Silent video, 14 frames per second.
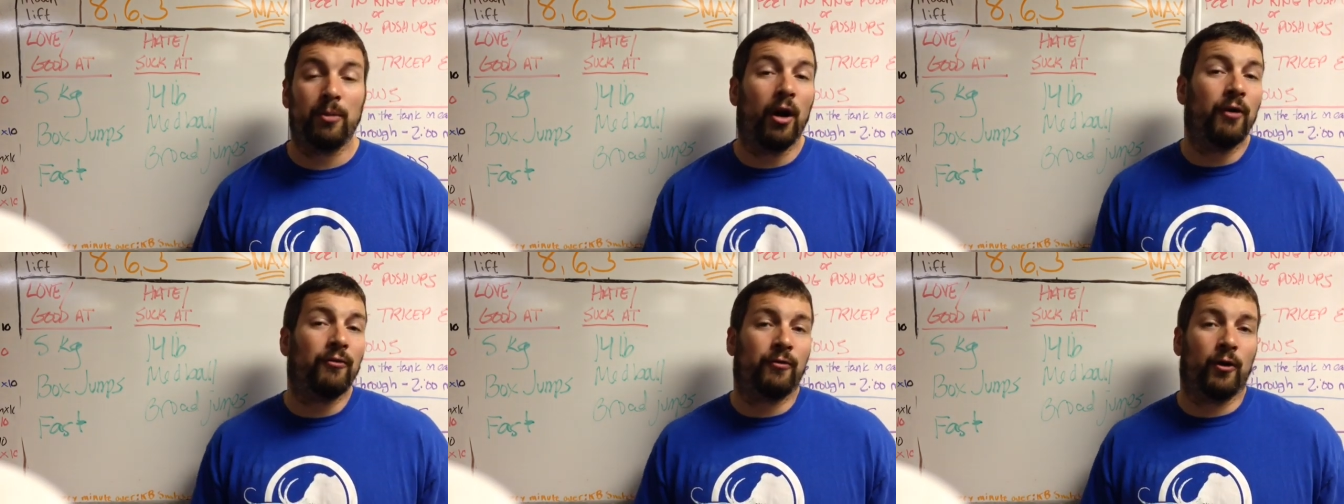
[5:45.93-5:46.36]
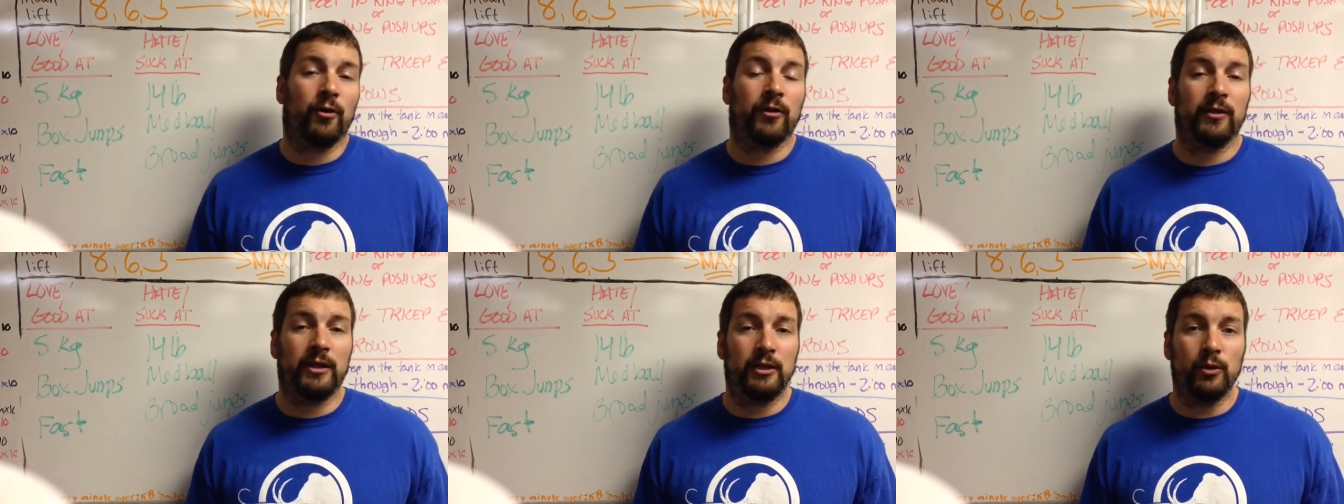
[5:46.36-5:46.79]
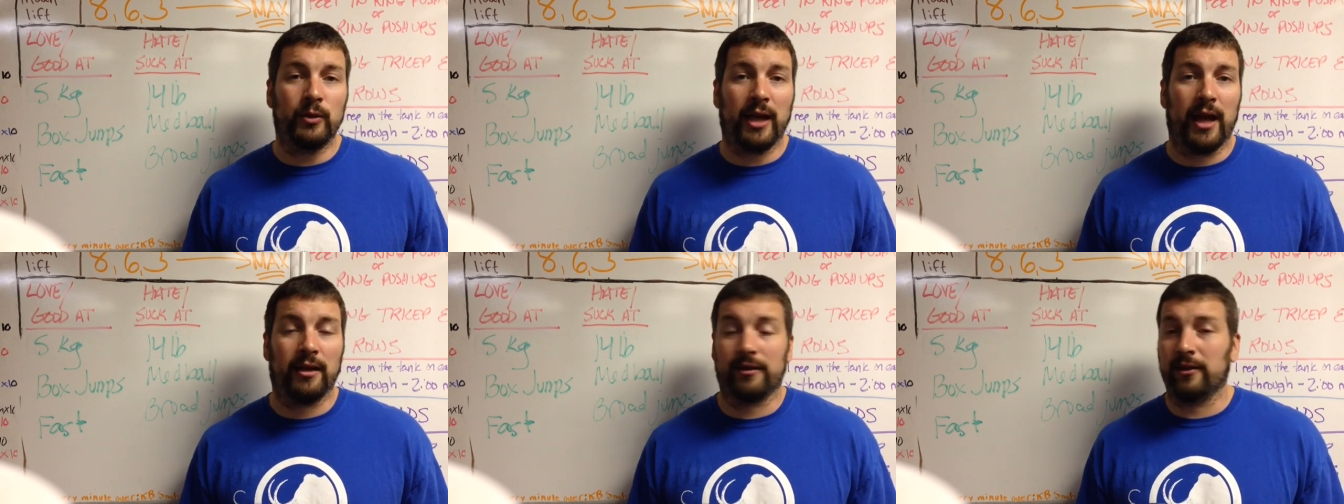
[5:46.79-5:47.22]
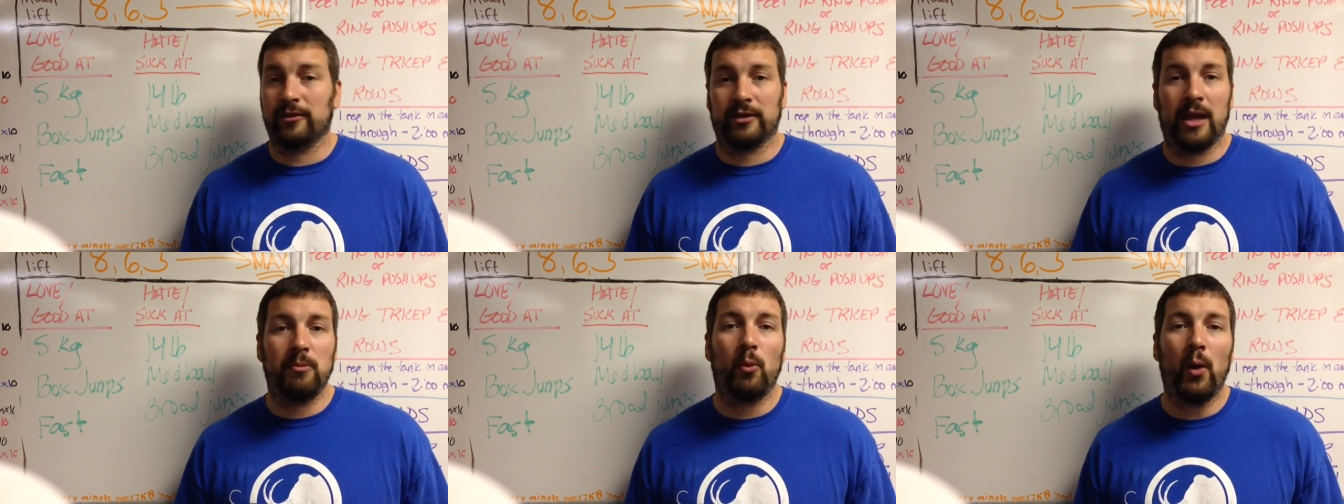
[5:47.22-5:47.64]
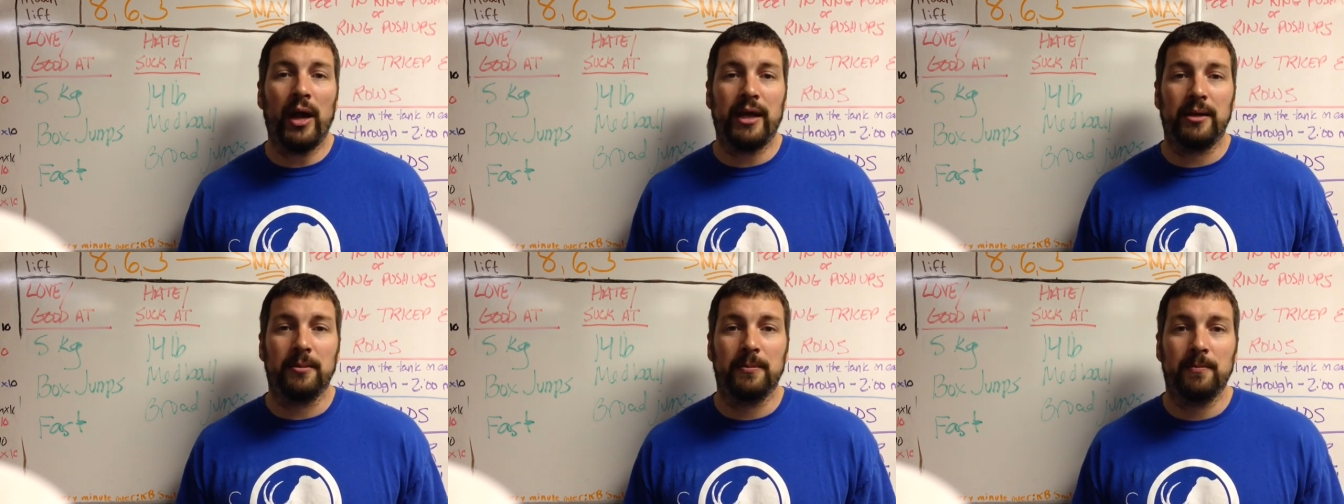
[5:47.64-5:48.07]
ball further than you can at the same weight.